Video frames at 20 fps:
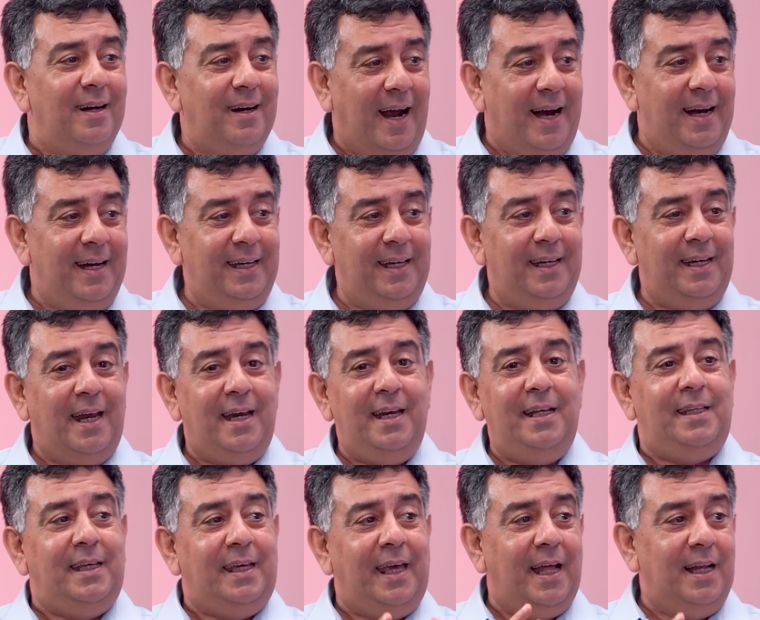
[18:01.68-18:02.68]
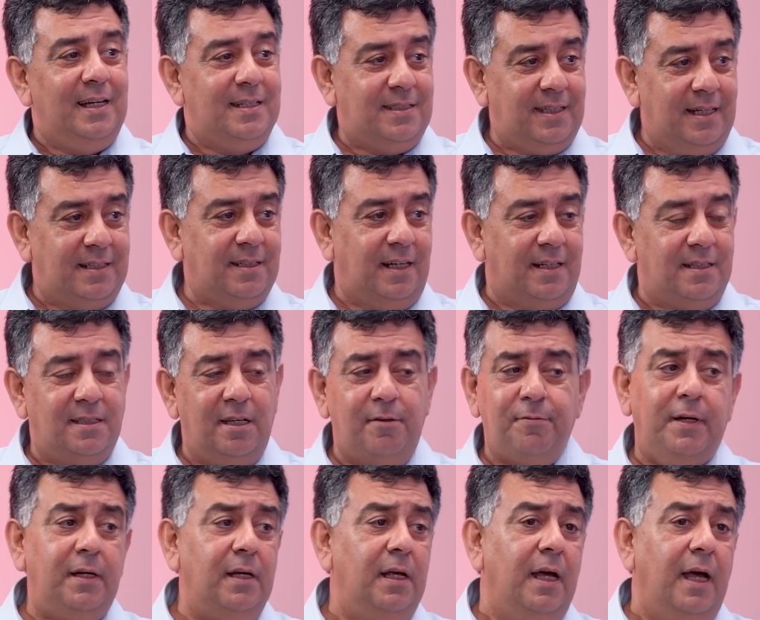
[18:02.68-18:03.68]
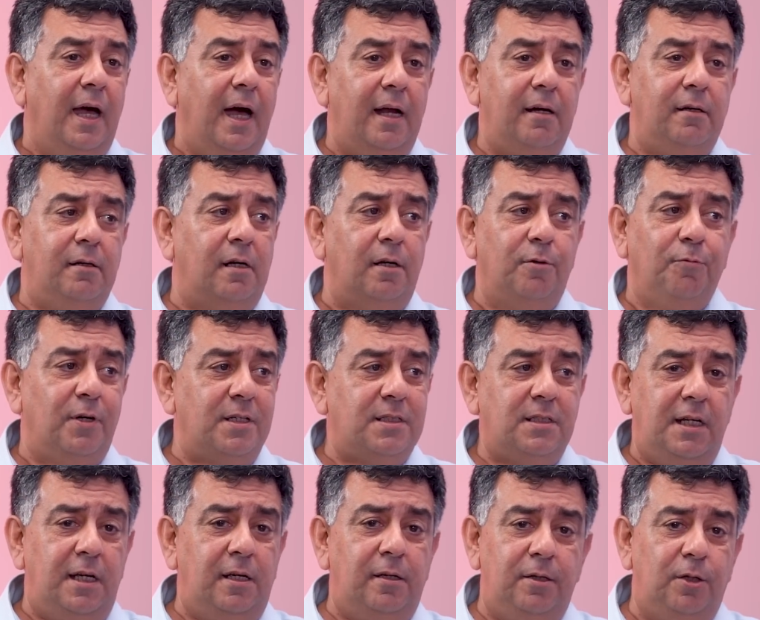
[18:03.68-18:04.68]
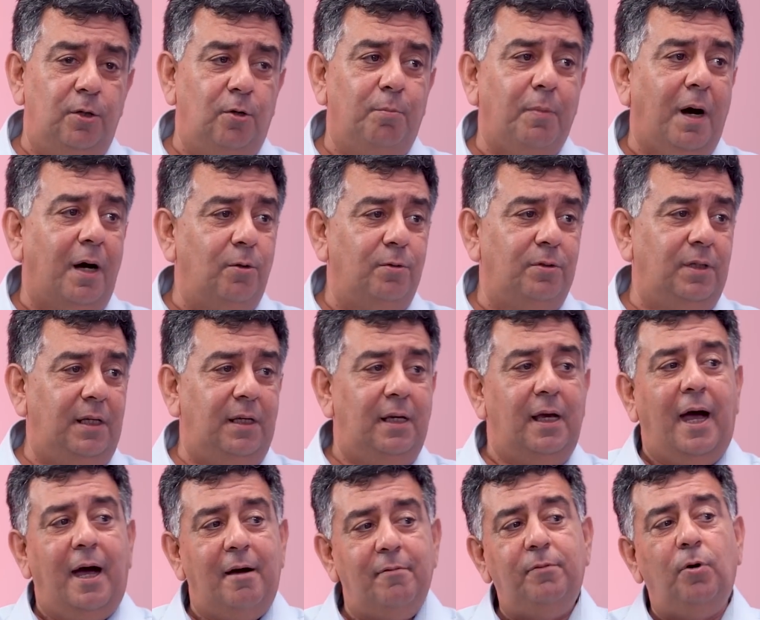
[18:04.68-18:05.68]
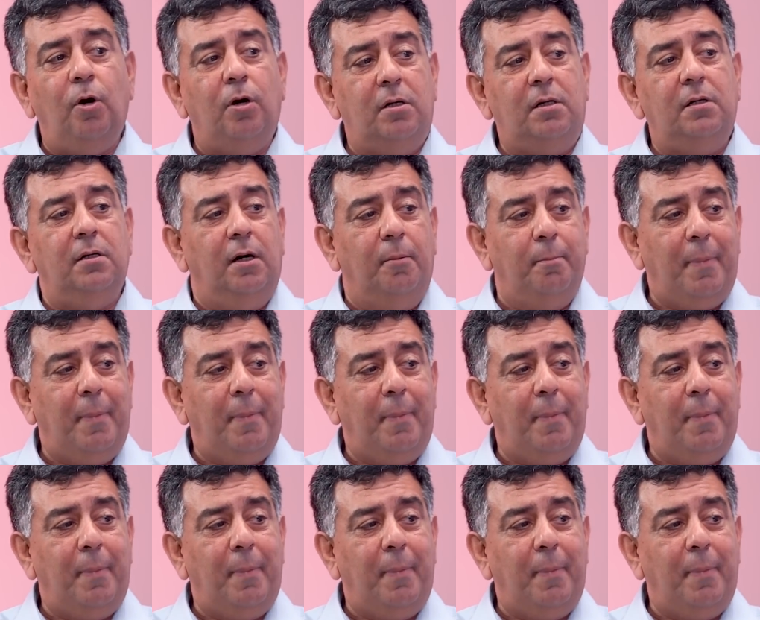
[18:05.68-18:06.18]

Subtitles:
riding in anything else that's unsafe. And conversely, Maruti have got a